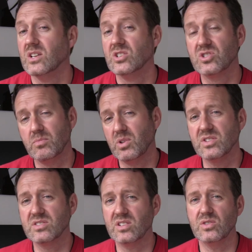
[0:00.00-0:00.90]
Some other
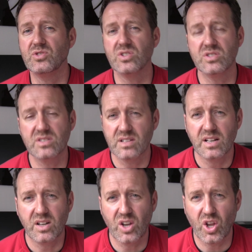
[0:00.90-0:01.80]
solutions
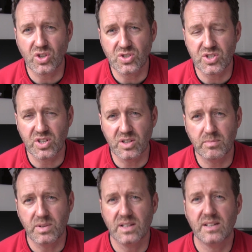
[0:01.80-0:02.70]
long
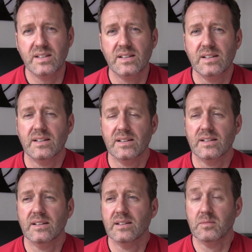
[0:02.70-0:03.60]
term
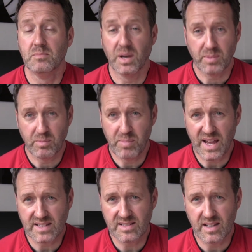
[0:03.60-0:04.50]
might be
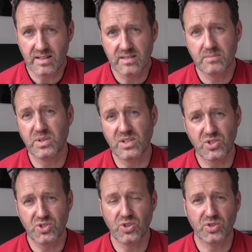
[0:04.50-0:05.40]
better, but in the
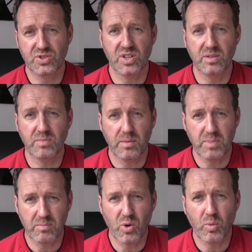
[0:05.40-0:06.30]
short term a
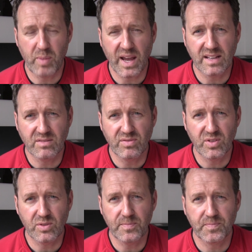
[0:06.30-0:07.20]
bit more
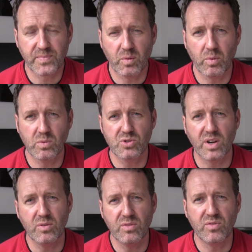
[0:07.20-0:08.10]
painful. What we're
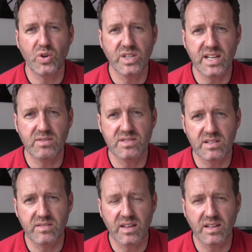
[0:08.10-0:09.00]
trying to avoid here is
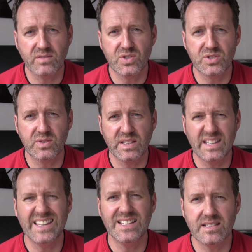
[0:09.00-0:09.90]
the thing of just doing the
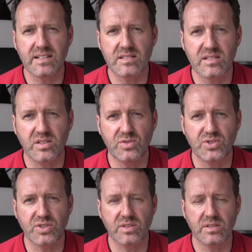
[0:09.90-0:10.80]
easiest
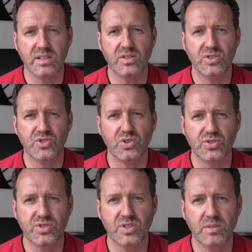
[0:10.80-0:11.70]
solution in the
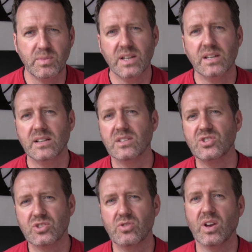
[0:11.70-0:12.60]
short term and
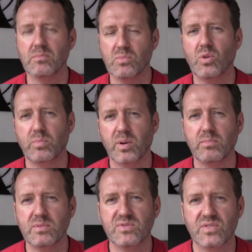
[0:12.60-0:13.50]
just create more
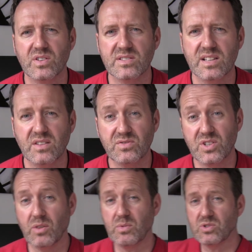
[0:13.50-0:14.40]
problems for ourselves.
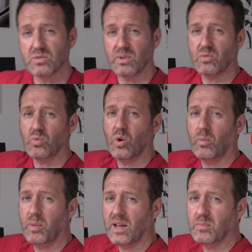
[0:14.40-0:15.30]
You know, we talked about the
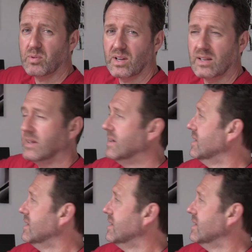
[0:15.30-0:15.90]
wallpapering.